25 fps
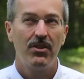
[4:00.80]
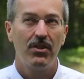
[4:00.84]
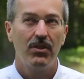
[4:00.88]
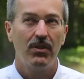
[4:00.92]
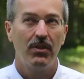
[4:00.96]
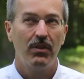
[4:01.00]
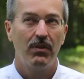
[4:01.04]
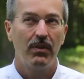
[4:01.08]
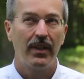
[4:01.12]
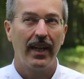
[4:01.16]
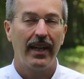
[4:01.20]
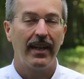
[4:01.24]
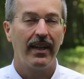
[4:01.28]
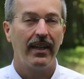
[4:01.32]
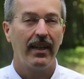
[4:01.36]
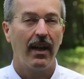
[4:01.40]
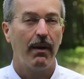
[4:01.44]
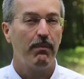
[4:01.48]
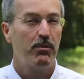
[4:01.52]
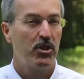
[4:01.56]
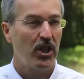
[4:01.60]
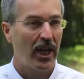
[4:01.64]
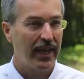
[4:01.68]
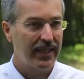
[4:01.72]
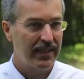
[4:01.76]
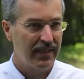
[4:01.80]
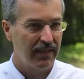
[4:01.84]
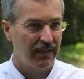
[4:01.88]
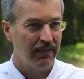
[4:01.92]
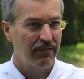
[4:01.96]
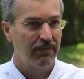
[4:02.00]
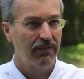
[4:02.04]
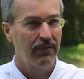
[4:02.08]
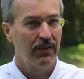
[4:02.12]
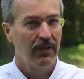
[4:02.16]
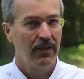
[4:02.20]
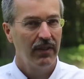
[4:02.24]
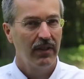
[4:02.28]
to get an
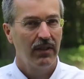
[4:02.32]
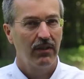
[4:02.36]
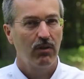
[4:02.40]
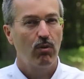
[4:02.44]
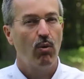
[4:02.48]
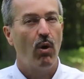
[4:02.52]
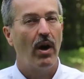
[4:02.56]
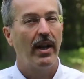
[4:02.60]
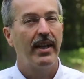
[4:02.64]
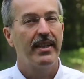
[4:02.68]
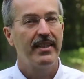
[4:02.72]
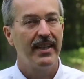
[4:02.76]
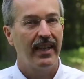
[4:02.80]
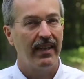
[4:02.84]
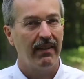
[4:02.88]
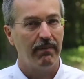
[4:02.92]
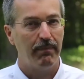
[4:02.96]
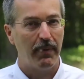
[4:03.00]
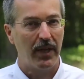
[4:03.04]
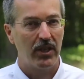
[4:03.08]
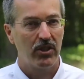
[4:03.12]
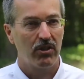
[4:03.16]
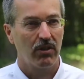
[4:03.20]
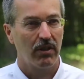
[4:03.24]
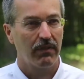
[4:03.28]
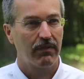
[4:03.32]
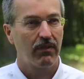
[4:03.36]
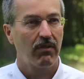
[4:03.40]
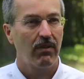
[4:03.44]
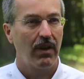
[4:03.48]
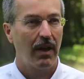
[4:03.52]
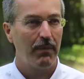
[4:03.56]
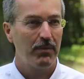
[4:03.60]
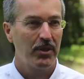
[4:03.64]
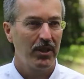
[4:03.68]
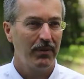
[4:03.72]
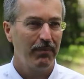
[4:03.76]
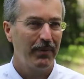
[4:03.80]
objective, quantitative measure of
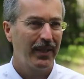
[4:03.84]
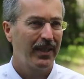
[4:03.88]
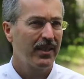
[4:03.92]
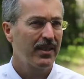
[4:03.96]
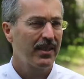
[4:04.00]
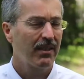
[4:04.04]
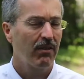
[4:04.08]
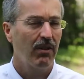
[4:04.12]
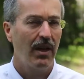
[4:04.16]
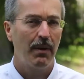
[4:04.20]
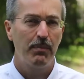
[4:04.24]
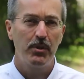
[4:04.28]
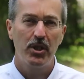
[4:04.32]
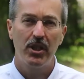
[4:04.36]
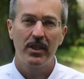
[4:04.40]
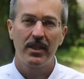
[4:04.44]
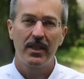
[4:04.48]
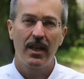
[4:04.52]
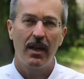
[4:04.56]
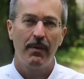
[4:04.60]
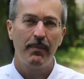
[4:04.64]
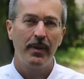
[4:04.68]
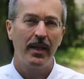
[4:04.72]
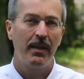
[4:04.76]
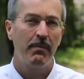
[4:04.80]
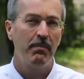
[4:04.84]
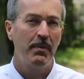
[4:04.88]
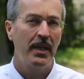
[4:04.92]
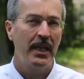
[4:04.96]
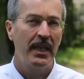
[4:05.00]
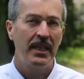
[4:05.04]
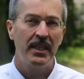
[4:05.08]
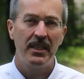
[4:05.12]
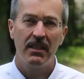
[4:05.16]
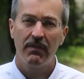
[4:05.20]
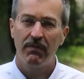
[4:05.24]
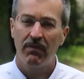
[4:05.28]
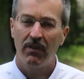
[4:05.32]
corruption because corruption is coming in
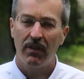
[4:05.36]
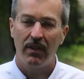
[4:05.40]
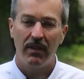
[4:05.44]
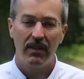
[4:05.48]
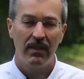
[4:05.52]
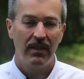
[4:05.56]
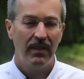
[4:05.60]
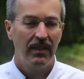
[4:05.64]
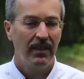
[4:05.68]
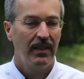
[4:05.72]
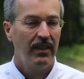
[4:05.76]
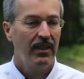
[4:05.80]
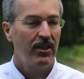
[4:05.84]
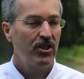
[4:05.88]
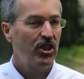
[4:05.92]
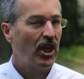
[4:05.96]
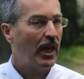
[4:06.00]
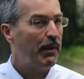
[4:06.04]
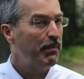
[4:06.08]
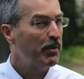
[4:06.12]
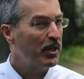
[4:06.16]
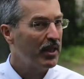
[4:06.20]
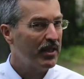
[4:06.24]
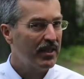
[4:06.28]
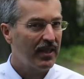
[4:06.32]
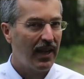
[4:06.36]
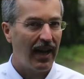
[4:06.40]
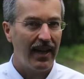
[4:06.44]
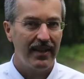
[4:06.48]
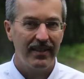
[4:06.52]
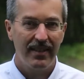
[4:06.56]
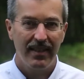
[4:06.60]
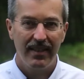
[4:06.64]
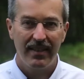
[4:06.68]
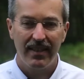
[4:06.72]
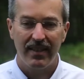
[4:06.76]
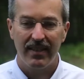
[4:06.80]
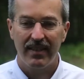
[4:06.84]
many different shapes and
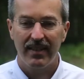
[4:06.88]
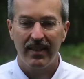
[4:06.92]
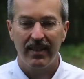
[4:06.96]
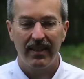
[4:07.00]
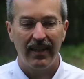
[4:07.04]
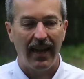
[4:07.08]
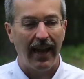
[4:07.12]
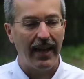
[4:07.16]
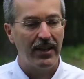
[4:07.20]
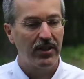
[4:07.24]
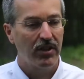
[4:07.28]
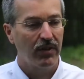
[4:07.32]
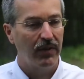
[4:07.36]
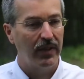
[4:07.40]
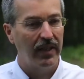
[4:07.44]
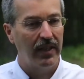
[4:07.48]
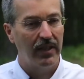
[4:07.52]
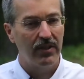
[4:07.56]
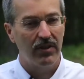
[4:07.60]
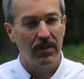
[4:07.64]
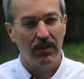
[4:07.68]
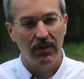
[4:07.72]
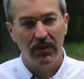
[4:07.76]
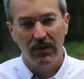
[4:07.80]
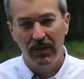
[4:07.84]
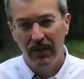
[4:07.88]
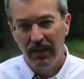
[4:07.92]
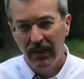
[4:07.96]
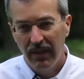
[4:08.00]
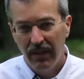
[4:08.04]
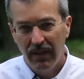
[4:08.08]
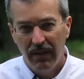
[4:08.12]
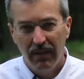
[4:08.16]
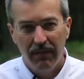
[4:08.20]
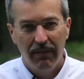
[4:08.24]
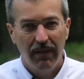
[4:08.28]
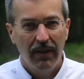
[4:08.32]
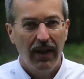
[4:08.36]
sizes. It's entering into
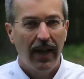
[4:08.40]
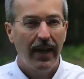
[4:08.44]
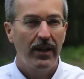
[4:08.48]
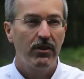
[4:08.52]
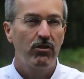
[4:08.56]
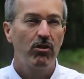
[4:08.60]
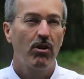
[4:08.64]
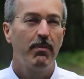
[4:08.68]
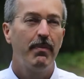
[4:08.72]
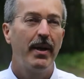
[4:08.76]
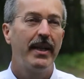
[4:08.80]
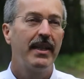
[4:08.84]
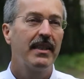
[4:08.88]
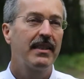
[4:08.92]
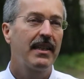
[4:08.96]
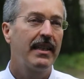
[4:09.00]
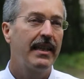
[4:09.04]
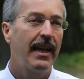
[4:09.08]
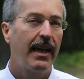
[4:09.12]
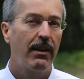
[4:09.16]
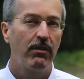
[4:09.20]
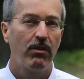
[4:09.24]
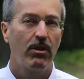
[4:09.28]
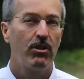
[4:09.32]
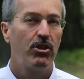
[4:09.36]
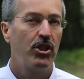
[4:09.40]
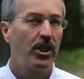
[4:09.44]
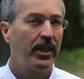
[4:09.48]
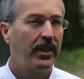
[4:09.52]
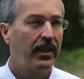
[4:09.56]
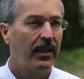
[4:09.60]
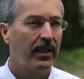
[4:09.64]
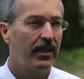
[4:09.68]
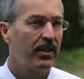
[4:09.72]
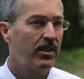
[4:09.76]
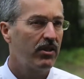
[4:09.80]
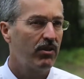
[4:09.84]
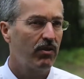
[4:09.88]
tremendously
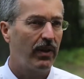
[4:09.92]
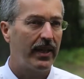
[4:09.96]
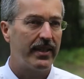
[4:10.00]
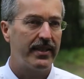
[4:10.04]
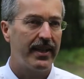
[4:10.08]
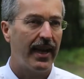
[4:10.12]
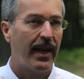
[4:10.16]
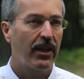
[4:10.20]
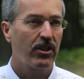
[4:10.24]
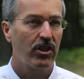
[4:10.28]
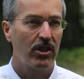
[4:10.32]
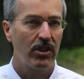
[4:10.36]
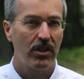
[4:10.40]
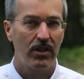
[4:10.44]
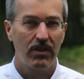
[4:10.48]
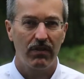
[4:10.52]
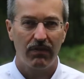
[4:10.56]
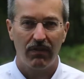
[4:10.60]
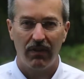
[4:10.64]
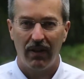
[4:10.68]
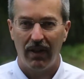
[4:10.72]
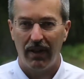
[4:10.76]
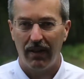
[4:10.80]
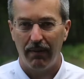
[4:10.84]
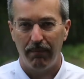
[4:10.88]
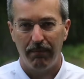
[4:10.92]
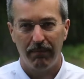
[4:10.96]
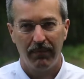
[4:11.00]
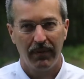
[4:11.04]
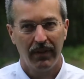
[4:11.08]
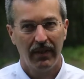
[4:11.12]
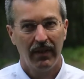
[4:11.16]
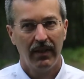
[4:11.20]
heterogeneous transactions from